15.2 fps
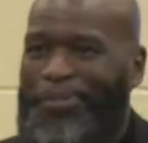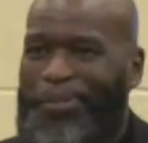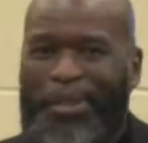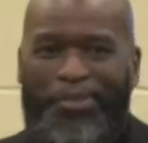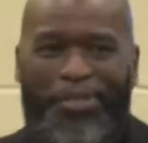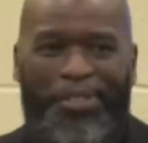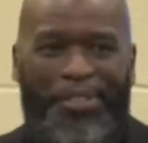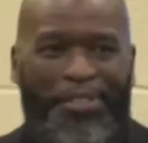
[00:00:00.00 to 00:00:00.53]

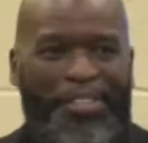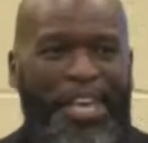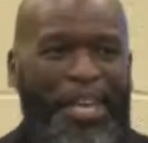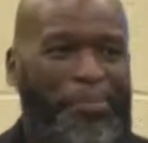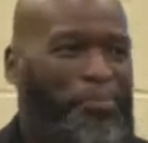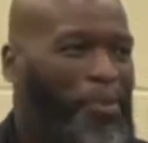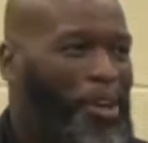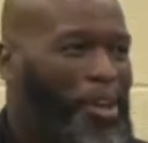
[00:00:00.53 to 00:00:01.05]
whatever the
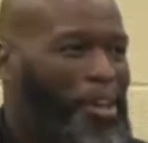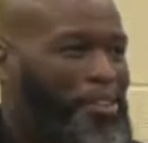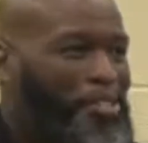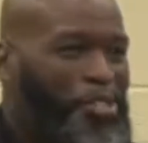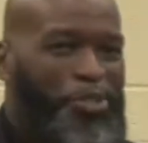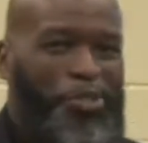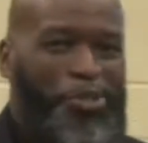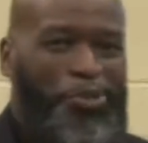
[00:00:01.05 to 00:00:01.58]
name brand
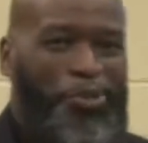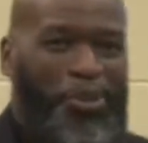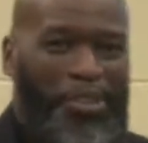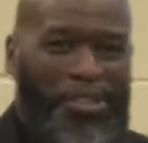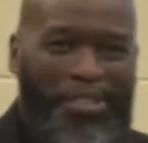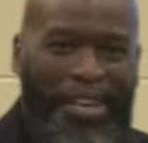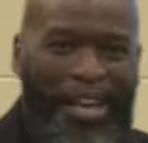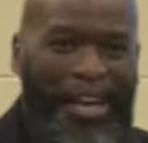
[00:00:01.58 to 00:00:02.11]
shoes were at
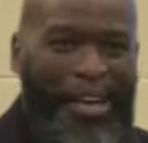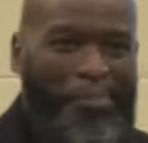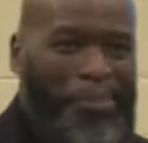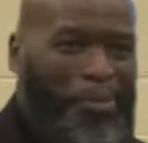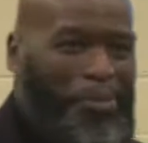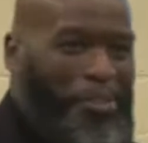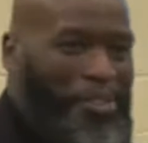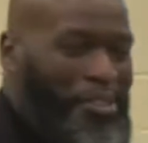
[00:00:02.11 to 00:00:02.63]
the time
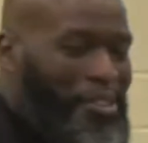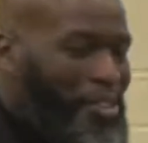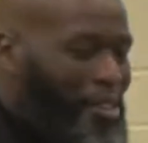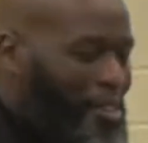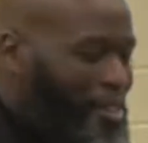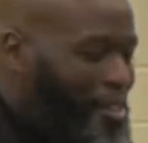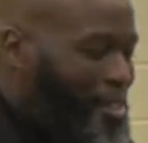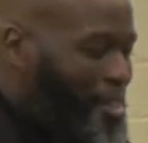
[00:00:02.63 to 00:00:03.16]
or
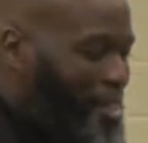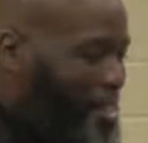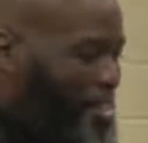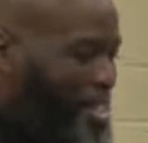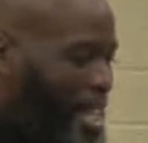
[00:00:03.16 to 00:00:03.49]
the